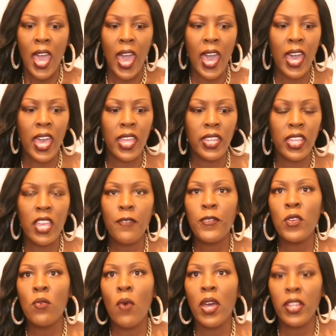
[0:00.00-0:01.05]
And if
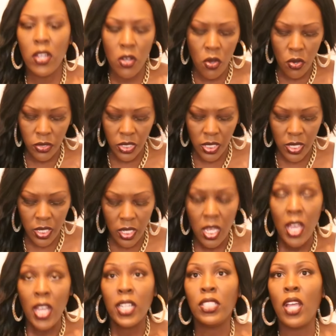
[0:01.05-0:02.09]
you want to go to the
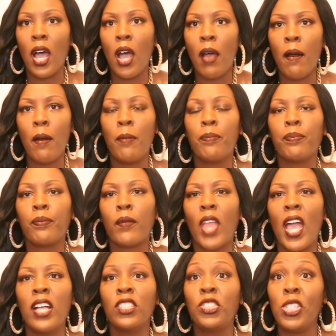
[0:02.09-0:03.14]
um,
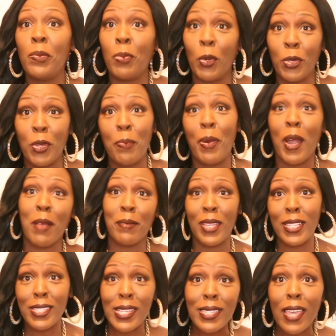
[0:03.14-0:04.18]
El Cheapo
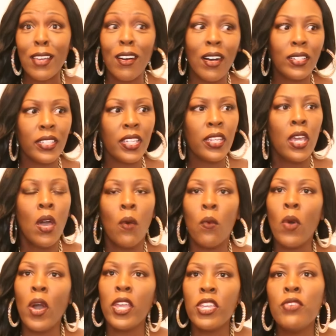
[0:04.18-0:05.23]
departments, as I call it,
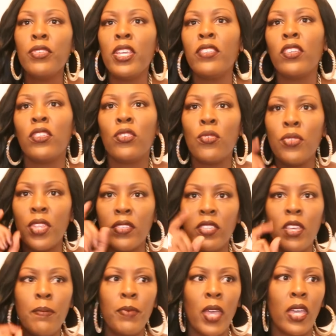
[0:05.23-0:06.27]
what you need to do, the
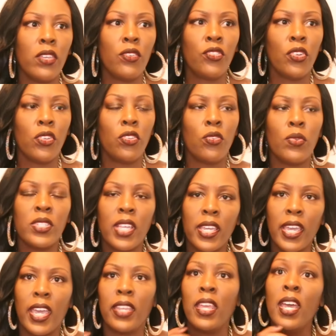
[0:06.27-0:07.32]
tip that you should do is,
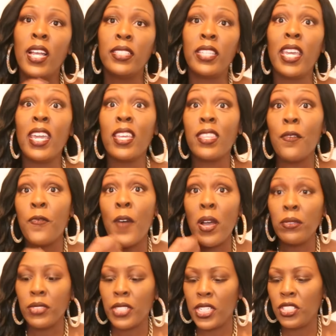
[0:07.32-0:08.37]
again, take the
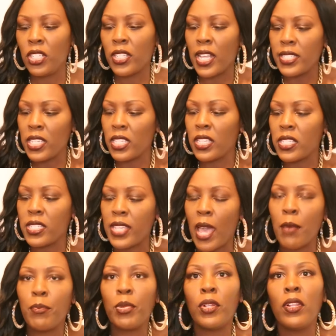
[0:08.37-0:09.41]
foundation that's in the
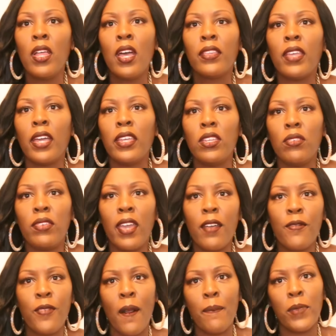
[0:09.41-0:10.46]
sample that you
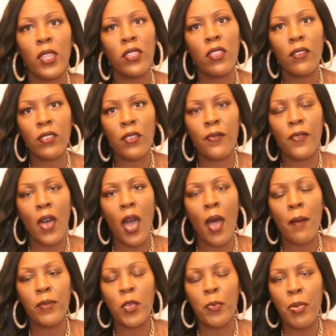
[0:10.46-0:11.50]
get from the, the, the
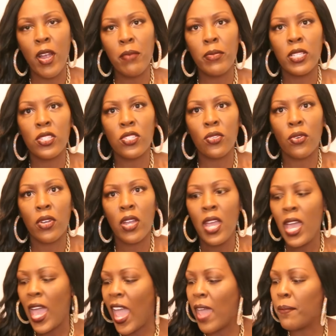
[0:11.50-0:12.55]
um, department store
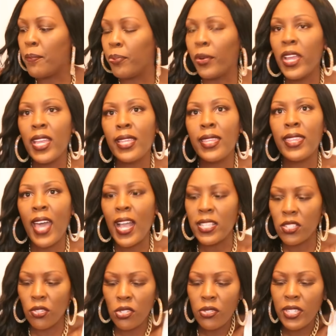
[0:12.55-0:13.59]
and bring that
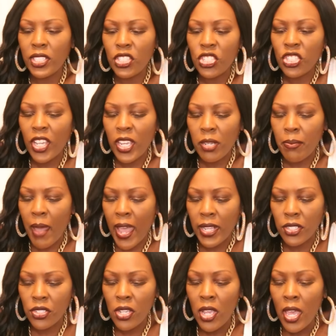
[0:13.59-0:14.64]
so you can shade
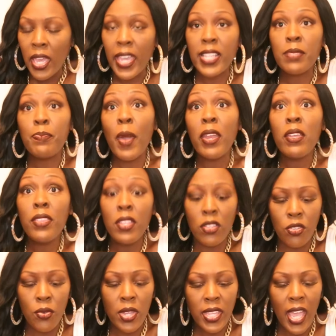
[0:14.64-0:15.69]
match. It's better than
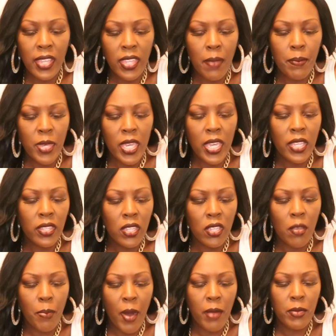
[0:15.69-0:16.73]
doing that than be in the
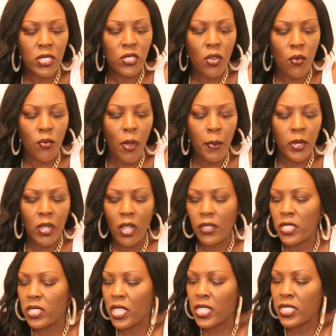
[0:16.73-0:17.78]
department store rubbing all
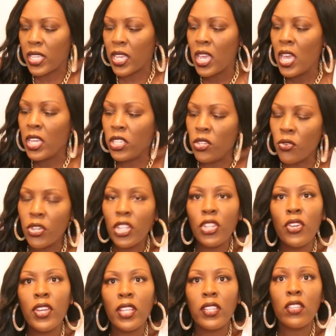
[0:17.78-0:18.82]
these things. Like, you could
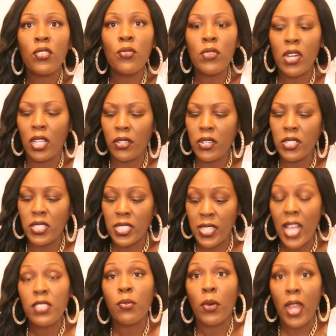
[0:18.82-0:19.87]
look at the two colors, as
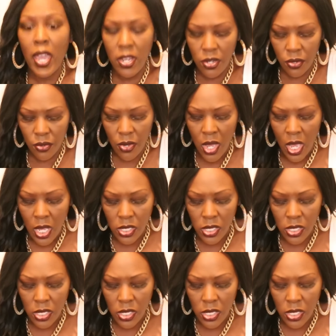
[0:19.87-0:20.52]
that's what I do.